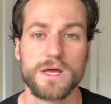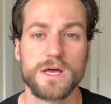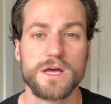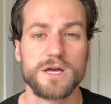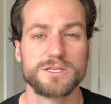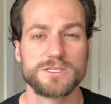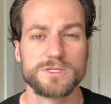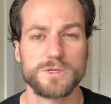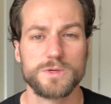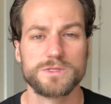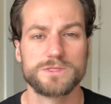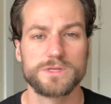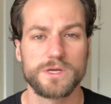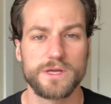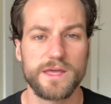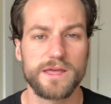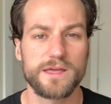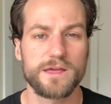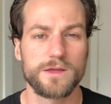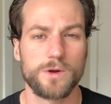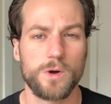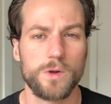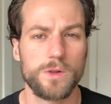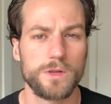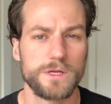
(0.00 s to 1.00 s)
So it
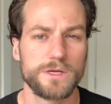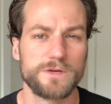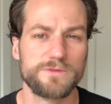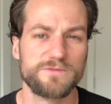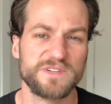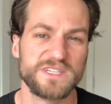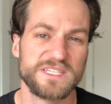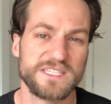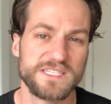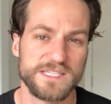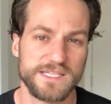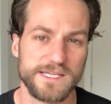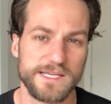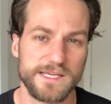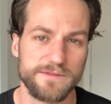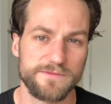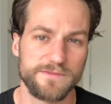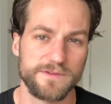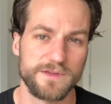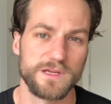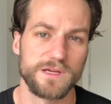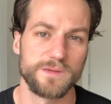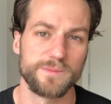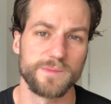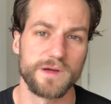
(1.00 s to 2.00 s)
can only
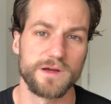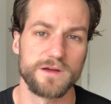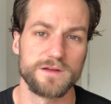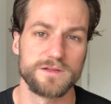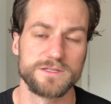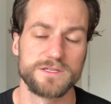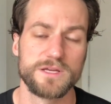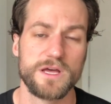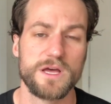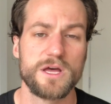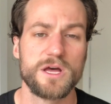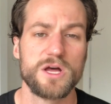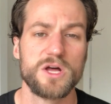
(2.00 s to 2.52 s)
receive emails.